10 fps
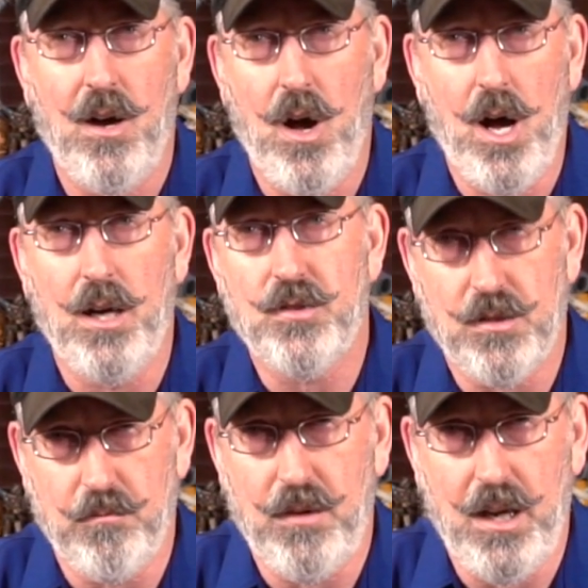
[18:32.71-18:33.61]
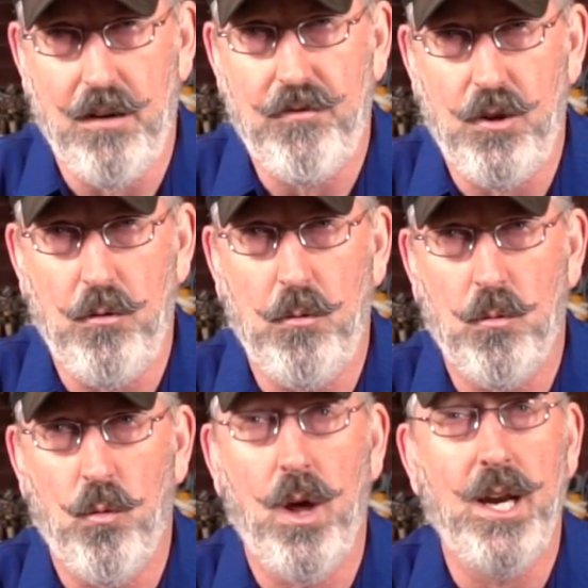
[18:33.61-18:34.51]
awesome. And if you
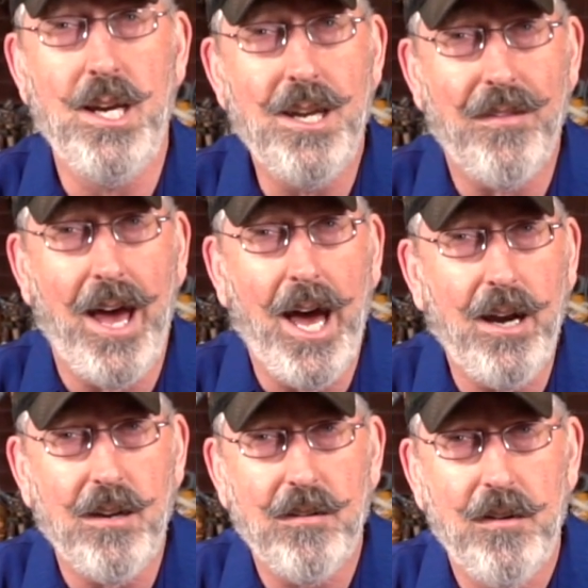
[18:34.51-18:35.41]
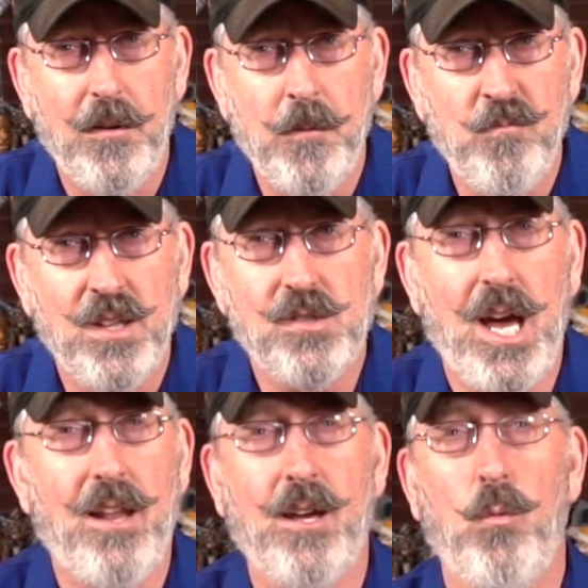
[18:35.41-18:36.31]
run into that, it's
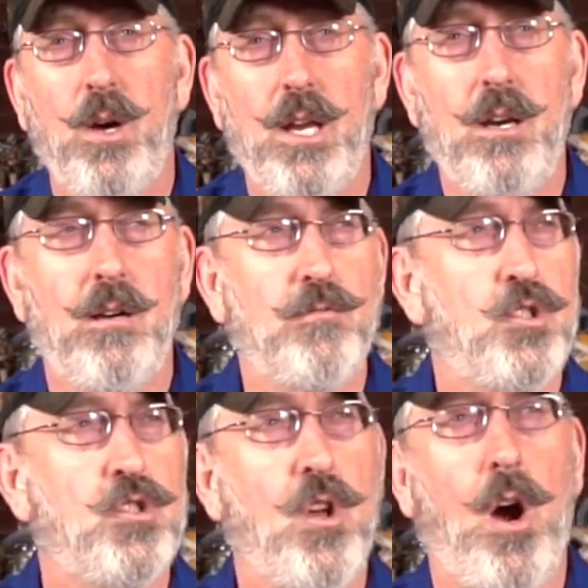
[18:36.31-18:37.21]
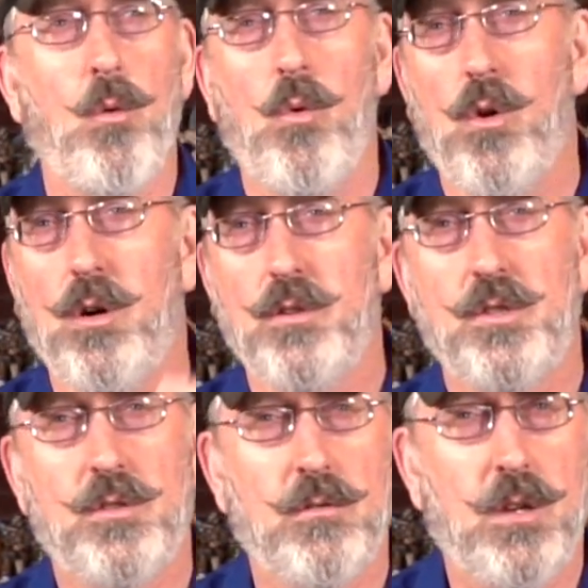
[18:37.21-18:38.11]
kind of like when Star
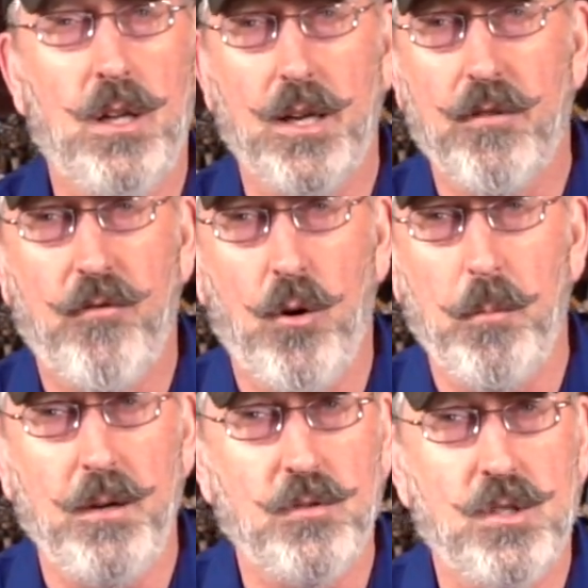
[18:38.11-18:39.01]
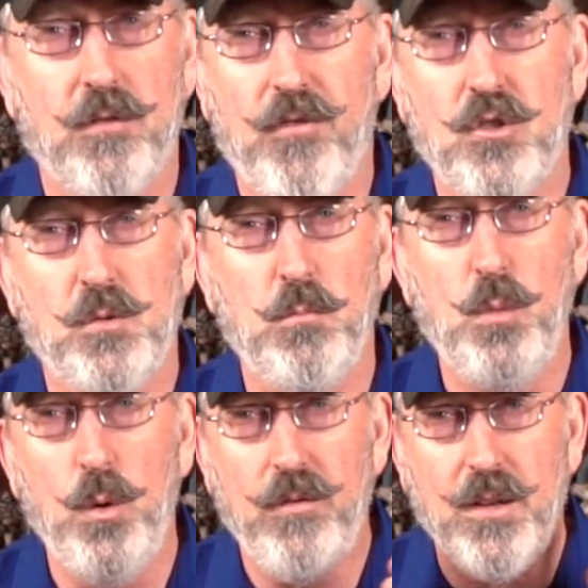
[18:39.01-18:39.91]
Wars clicked for me. It was the first
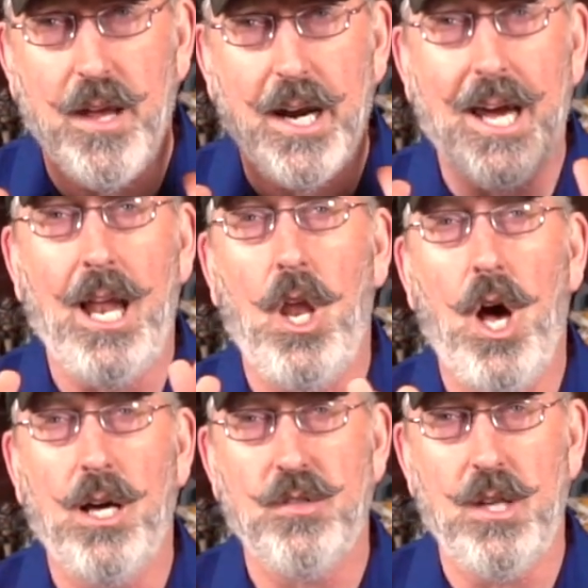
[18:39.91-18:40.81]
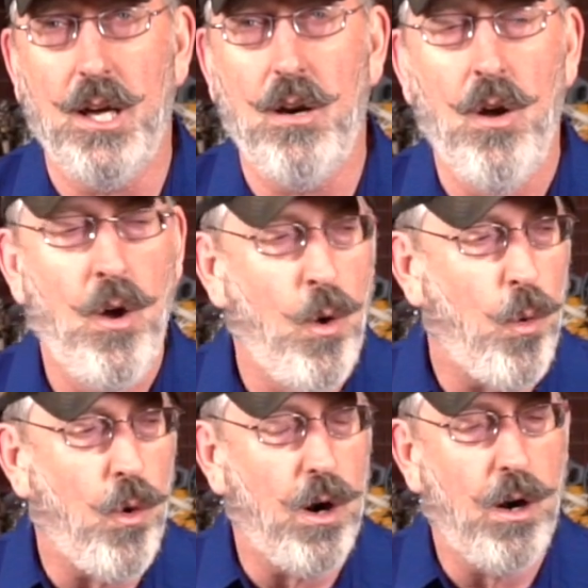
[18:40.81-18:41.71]
movie that I got lost in.
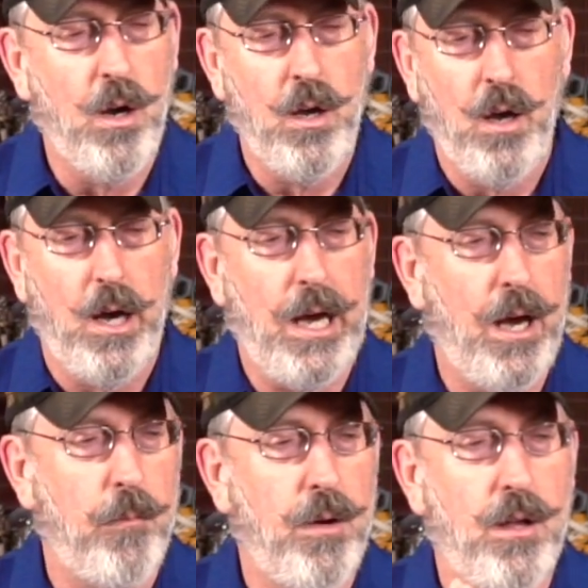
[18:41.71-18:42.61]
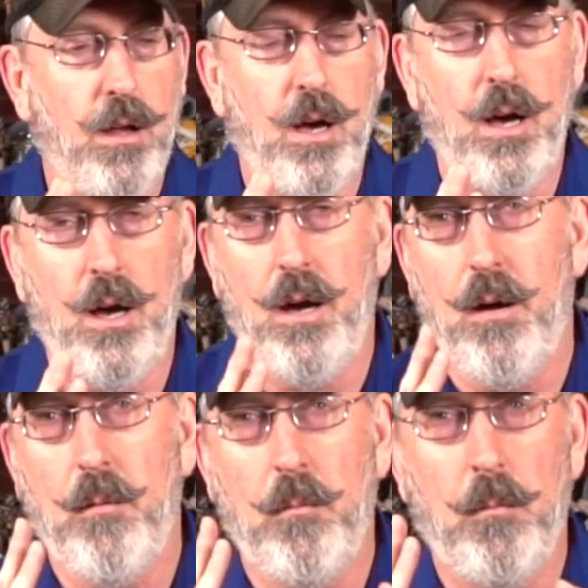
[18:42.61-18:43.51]
Or
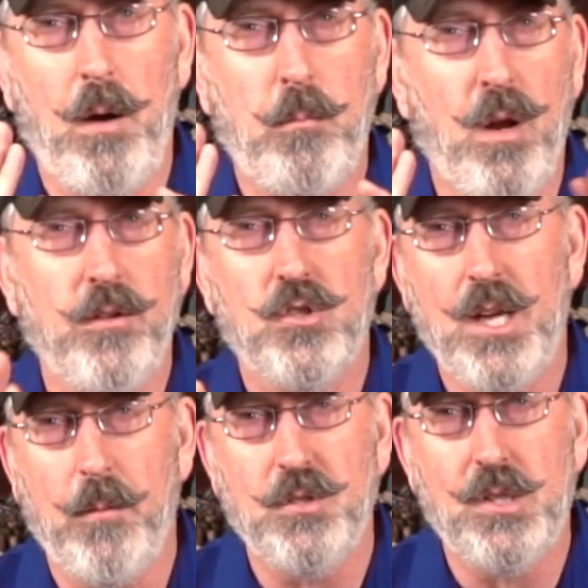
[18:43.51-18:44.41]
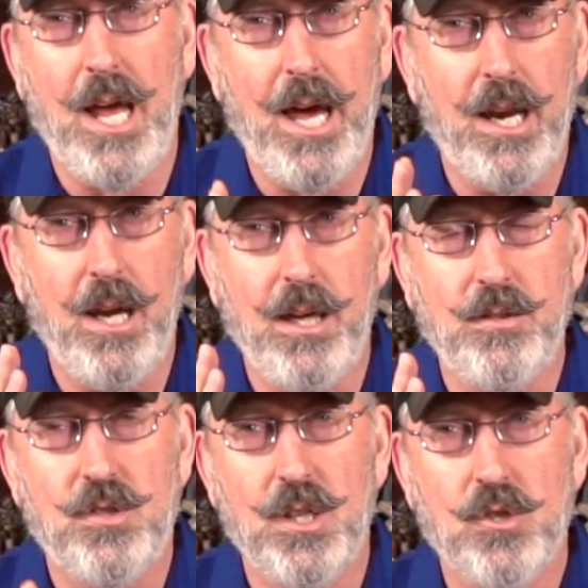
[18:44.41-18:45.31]
My Brother Sam Is Dead in
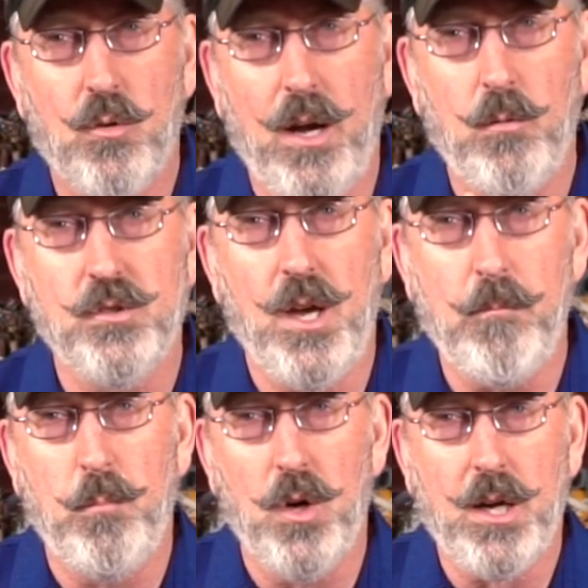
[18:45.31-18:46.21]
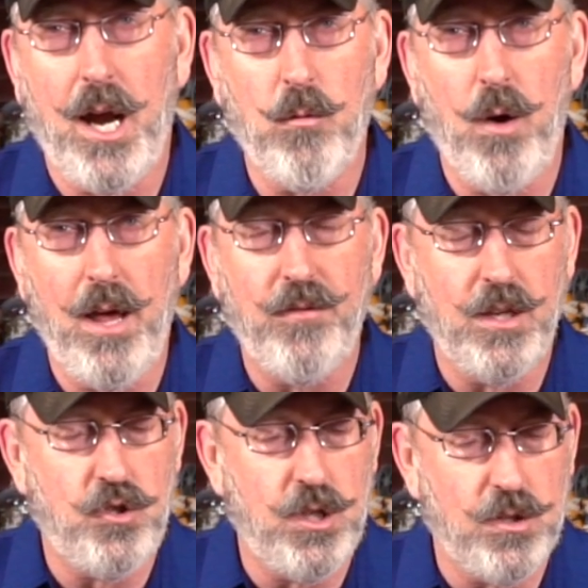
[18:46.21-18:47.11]
6th grade was a book I read
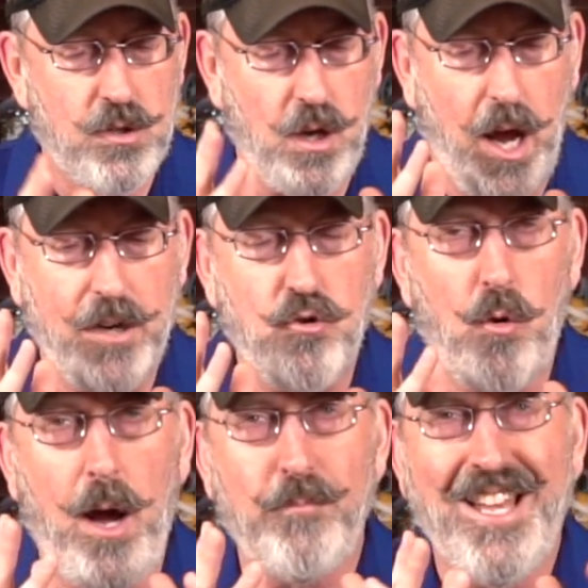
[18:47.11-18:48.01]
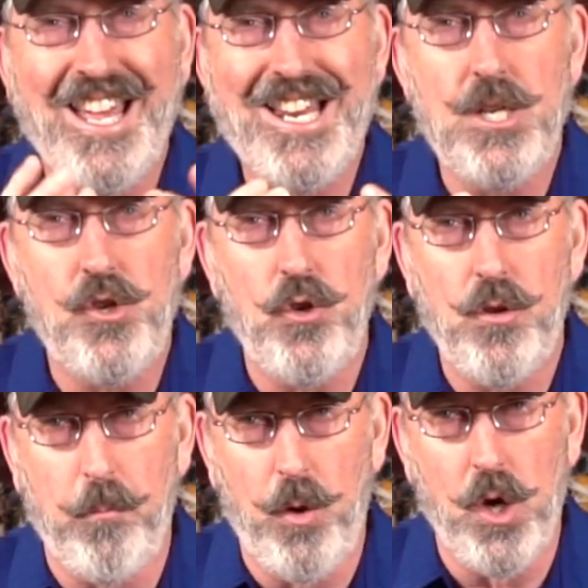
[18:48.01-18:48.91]
that I dropped into
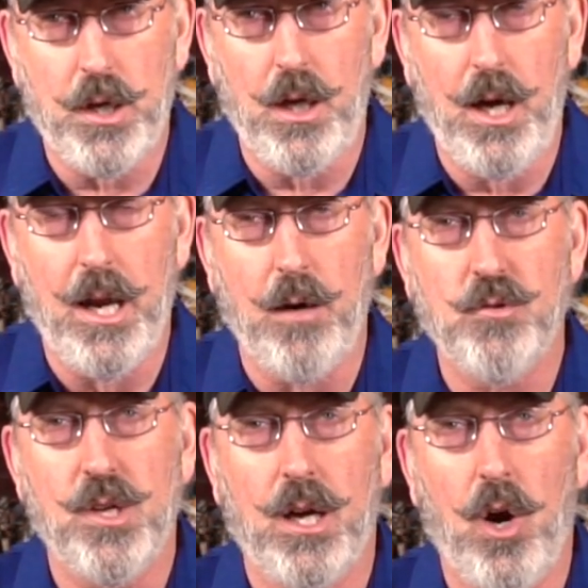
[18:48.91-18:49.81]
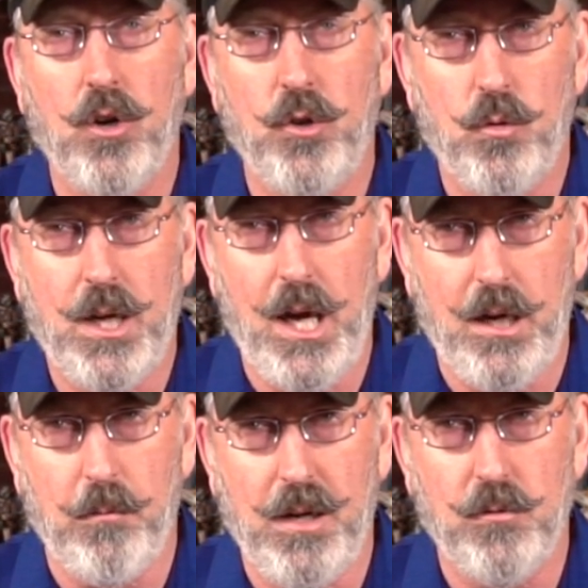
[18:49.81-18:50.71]
the book, and I was like, are you
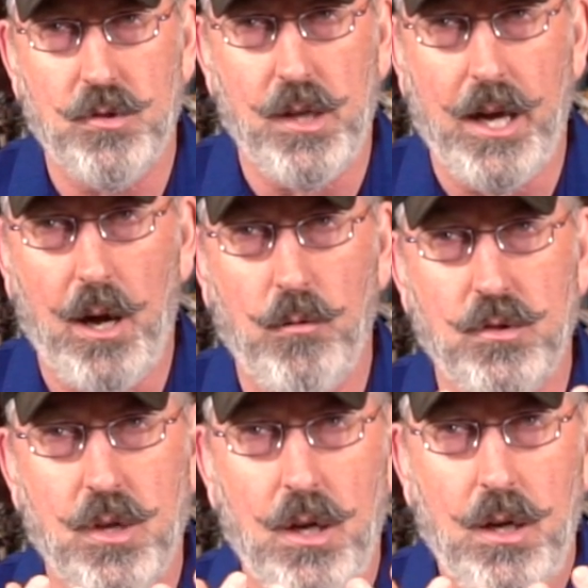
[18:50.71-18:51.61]
kidding me? It was like I was